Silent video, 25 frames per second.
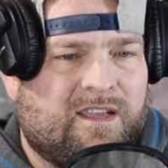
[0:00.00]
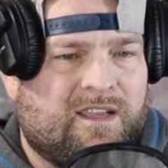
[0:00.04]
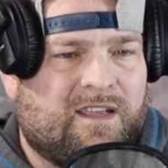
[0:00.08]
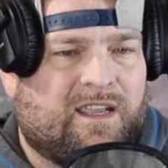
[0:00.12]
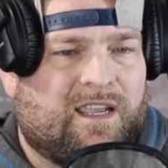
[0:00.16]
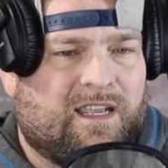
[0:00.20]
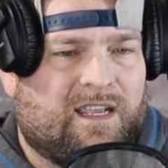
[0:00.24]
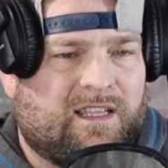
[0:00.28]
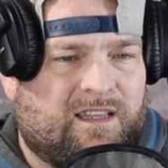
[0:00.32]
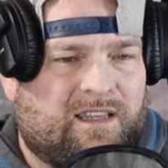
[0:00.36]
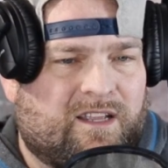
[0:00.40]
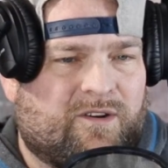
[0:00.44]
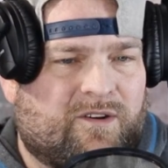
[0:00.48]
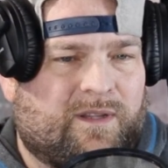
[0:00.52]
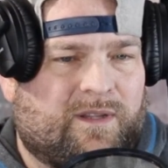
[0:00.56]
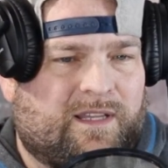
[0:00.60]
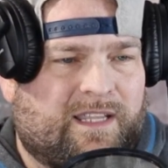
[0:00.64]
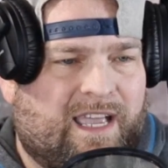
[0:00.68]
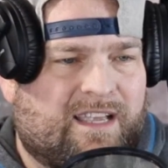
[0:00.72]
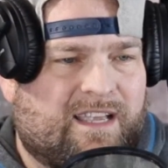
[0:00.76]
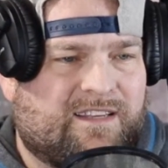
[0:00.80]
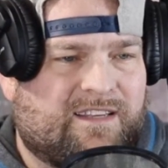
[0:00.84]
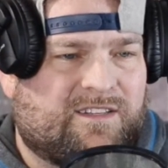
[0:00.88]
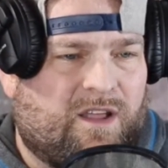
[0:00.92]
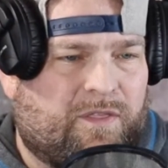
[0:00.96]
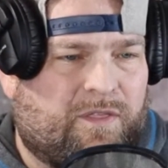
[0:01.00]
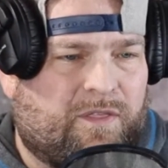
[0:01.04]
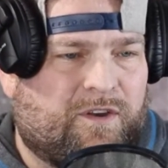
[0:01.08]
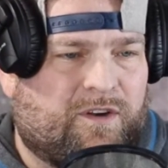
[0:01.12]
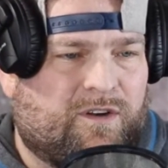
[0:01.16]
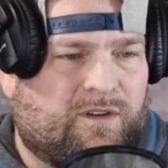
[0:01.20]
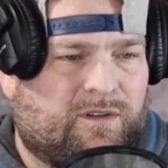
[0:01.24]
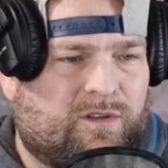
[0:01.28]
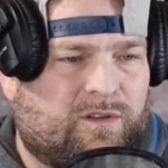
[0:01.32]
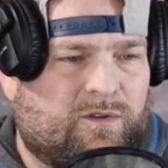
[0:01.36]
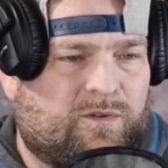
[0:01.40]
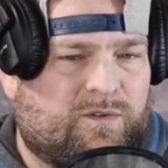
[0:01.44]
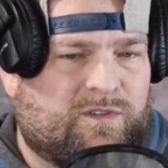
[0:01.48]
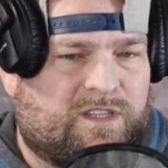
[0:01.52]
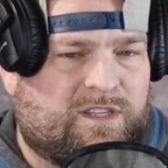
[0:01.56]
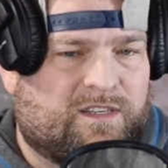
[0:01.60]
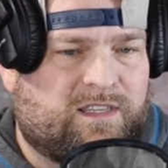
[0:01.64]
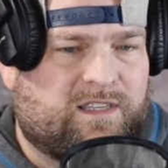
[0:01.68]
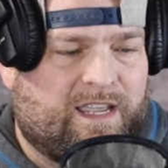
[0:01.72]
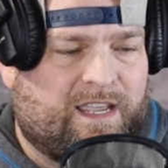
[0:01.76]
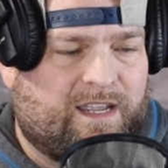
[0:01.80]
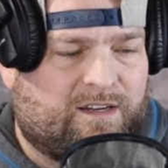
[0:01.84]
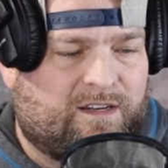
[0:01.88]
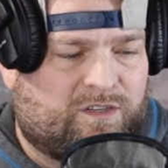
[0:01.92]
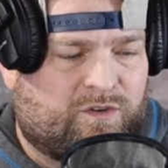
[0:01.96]
He literally has nothing to lose this
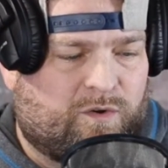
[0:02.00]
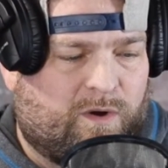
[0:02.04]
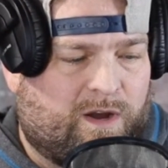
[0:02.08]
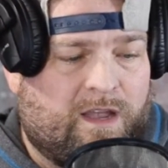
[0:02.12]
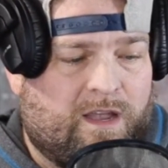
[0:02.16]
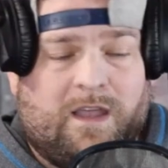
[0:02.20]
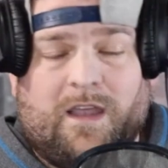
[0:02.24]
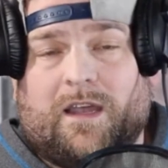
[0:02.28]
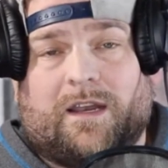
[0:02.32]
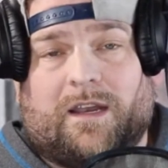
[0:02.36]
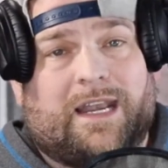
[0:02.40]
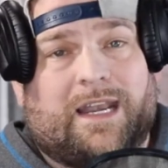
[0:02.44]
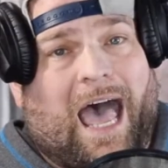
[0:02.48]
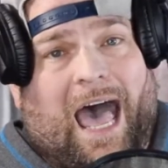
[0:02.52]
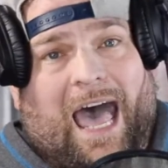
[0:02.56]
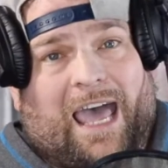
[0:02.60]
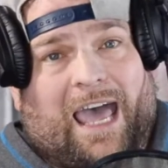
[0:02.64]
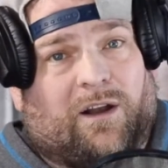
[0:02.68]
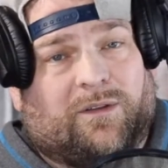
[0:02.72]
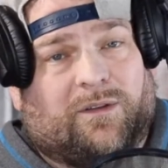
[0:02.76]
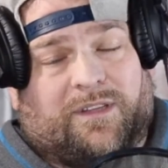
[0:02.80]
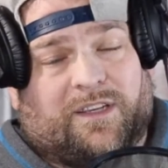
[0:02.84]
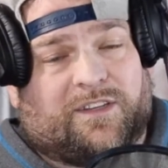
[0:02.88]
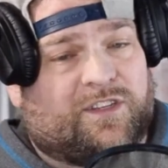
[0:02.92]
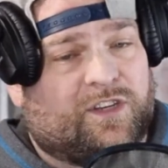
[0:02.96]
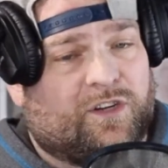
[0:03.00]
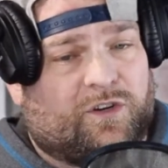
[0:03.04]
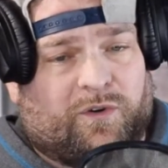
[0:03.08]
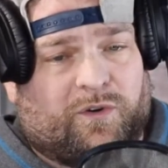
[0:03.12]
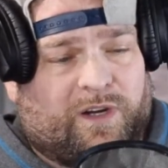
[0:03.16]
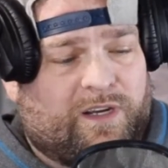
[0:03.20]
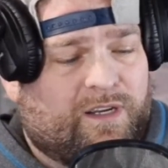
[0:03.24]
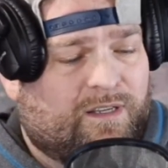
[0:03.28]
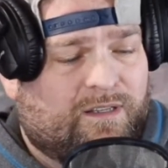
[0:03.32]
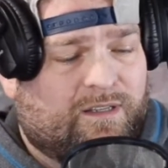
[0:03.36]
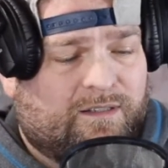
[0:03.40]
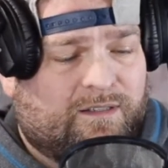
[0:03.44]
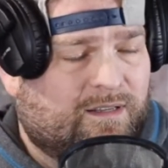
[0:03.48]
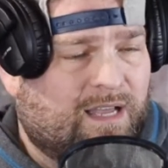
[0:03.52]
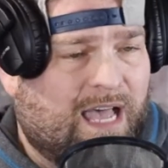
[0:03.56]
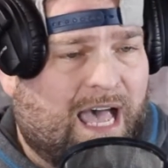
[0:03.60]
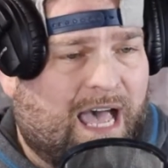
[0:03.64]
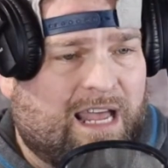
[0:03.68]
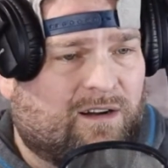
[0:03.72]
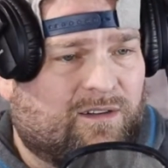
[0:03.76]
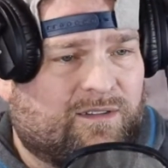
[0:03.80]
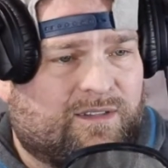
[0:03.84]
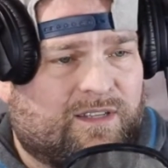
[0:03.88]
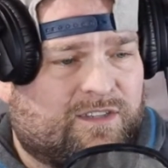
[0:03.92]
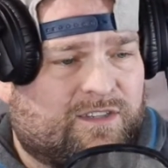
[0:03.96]
late in his career. Nah, I don't disagree.
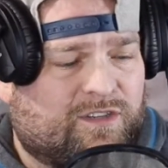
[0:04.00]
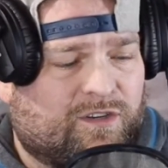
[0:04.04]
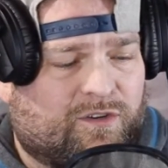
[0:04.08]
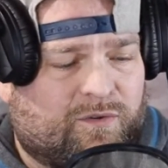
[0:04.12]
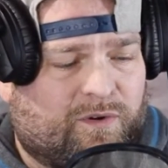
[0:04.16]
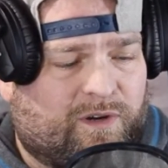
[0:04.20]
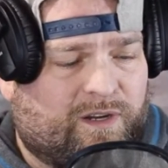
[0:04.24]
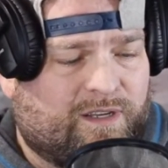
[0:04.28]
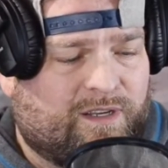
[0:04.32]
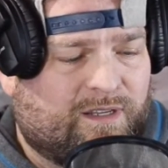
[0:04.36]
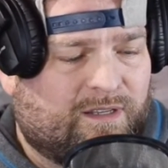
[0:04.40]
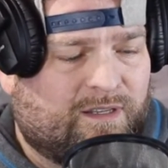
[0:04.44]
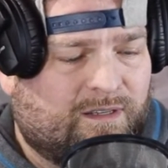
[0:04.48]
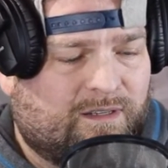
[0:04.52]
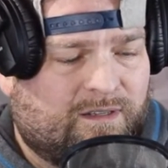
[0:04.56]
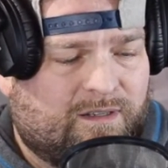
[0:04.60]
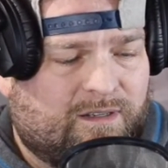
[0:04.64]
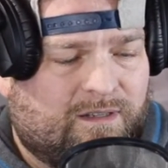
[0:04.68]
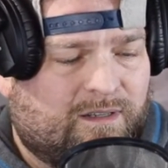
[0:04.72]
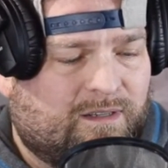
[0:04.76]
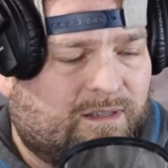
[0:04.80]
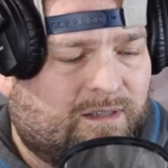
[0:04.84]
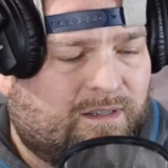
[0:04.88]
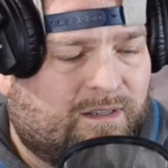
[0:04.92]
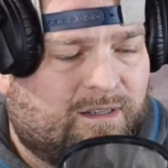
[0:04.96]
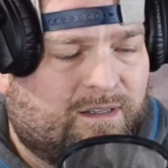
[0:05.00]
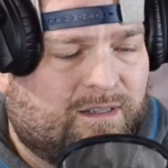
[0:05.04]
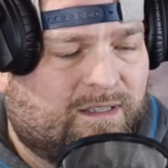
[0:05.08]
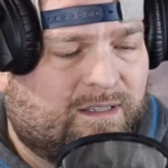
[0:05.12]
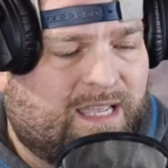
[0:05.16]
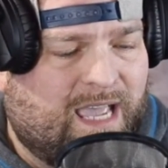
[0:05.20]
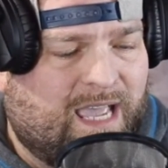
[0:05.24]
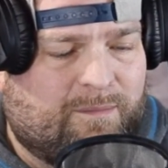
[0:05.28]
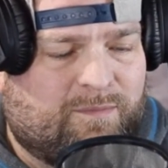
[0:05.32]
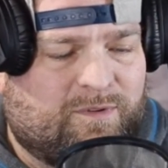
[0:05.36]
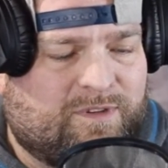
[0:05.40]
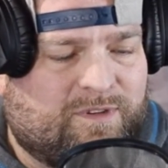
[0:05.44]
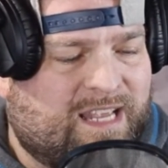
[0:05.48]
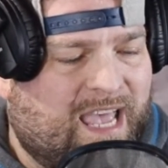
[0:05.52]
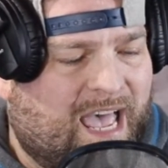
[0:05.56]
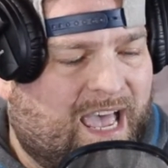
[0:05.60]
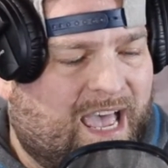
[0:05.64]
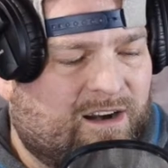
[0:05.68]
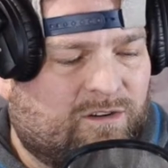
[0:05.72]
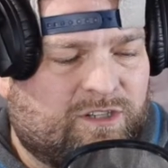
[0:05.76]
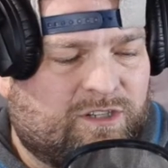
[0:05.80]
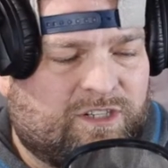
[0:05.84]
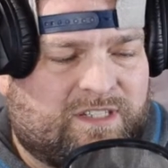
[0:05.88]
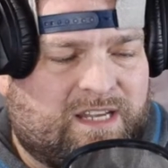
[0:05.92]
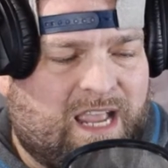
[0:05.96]
Gabe
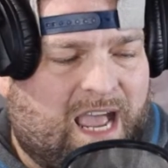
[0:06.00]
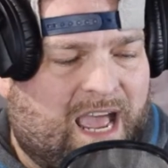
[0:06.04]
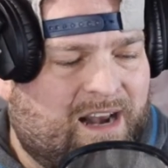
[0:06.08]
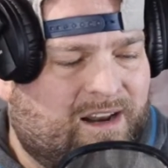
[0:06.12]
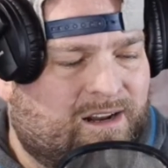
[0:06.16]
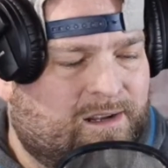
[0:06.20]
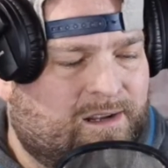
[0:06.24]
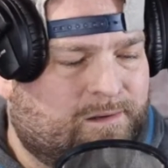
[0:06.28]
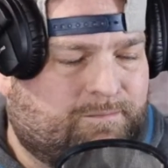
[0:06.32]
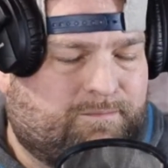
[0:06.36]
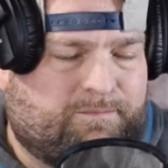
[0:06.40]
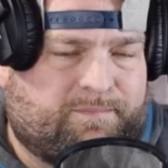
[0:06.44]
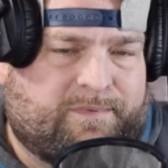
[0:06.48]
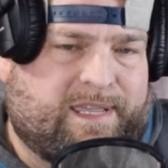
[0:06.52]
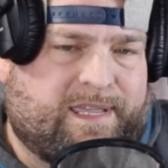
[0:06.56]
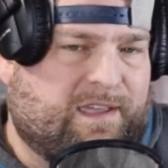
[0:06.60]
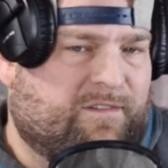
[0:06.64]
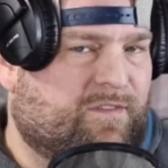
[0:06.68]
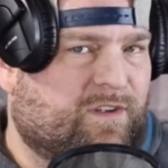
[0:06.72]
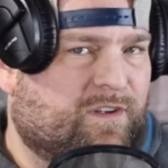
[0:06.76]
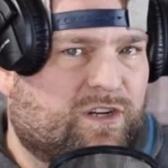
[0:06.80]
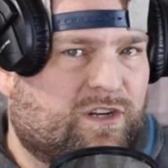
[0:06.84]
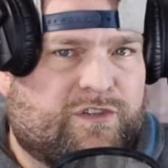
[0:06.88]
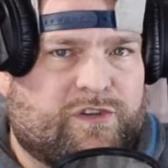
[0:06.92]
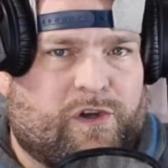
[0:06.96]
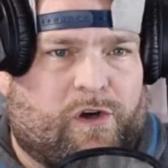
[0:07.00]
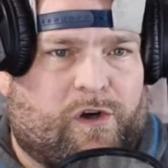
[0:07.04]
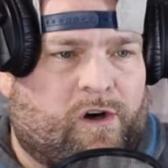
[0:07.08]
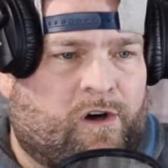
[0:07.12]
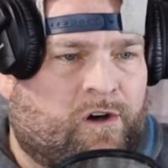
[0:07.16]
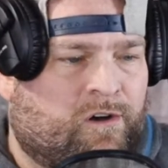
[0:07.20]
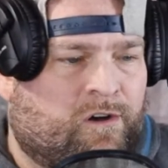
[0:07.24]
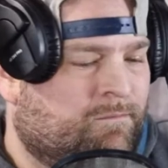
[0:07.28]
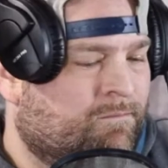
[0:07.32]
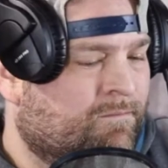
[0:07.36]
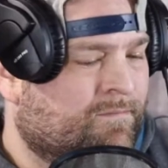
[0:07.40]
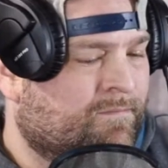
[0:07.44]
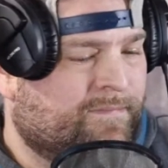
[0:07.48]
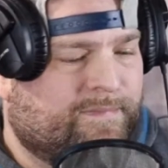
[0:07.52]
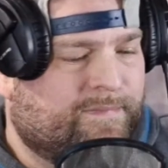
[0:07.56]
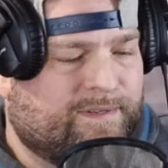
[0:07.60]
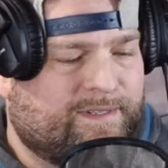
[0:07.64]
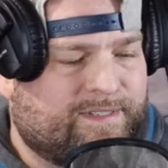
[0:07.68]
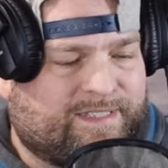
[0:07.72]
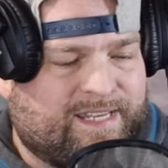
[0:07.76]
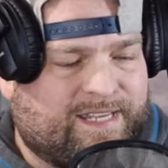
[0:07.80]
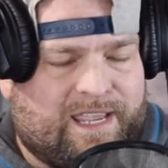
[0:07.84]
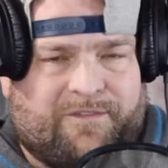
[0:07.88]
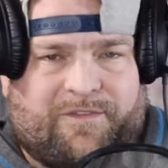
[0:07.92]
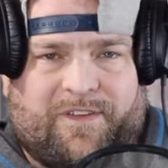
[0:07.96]
Rosado just gotta give it his all,
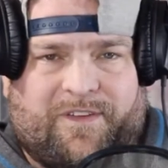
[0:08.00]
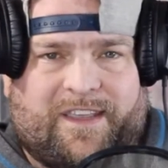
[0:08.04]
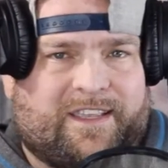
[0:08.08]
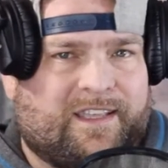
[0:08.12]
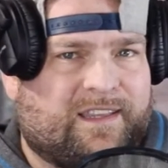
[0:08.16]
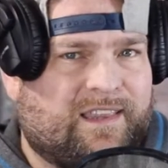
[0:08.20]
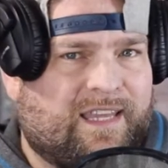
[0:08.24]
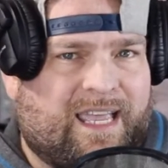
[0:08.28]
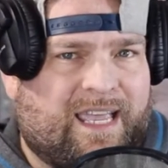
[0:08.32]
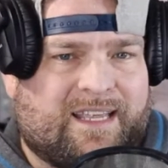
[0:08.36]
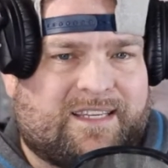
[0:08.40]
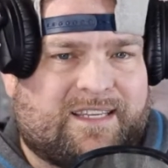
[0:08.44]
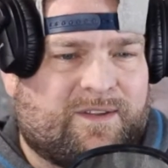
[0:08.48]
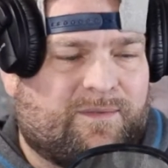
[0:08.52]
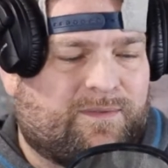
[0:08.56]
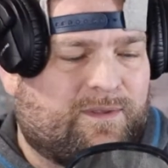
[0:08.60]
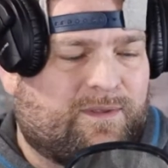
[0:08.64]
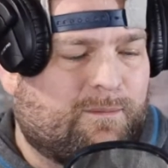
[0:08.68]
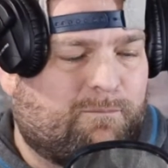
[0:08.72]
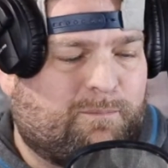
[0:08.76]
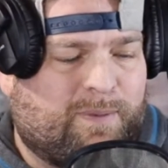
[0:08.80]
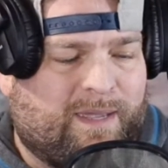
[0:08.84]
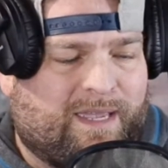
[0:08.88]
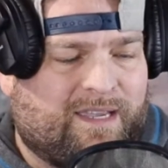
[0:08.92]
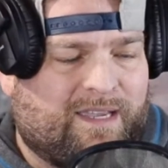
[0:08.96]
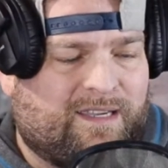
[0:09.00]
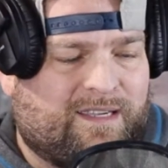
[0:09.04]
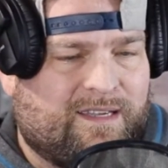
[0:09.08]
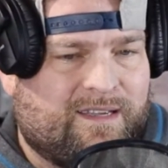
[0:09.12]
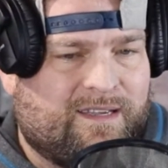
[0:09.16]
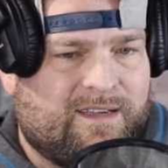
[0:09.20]
see if he can land something big.